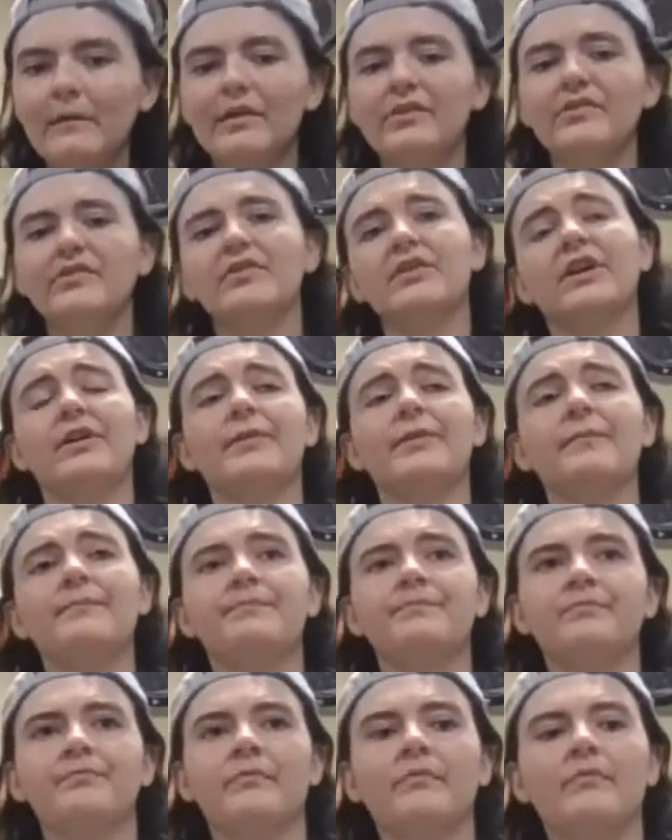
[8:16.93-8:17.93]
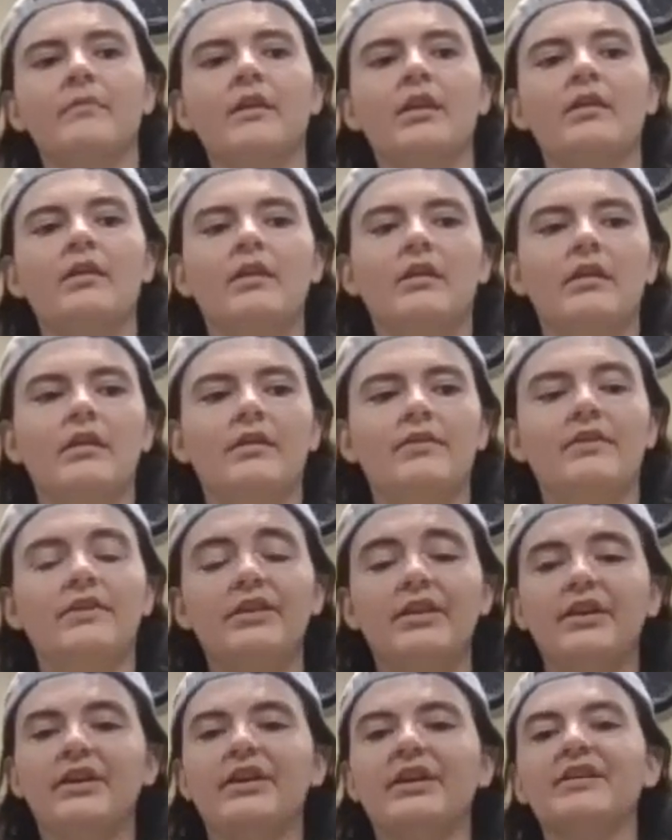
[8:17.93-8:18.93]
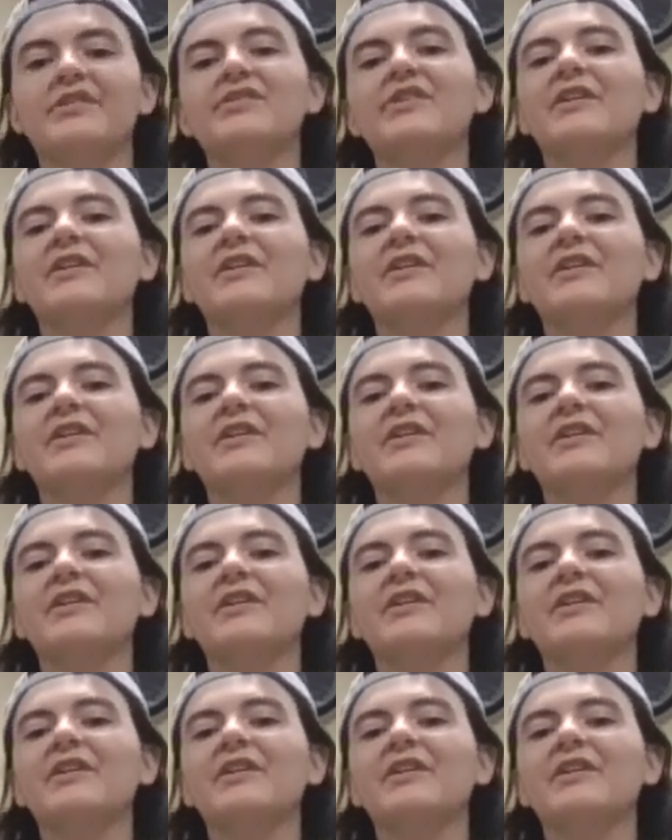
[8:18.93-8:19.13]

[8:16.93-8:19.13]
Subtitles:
So, the lyrics,